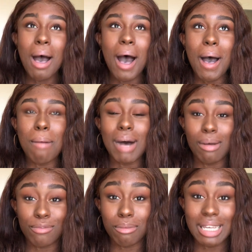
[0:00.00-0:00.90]

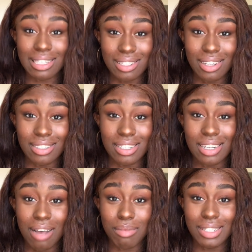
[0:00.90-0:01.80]
I'm from East London.
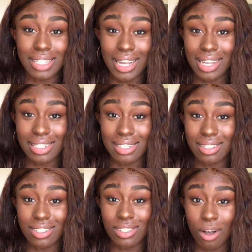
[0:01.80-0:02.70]
I've been saying it since
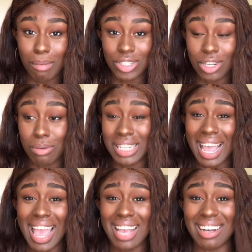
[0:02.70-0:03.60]
the start of my channel. I was
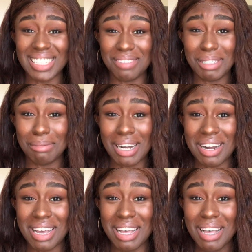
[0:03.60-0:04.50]
like, hey guys, it's Miss
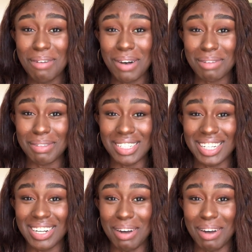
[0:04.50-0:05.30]
Marriott. Welcome to my channel.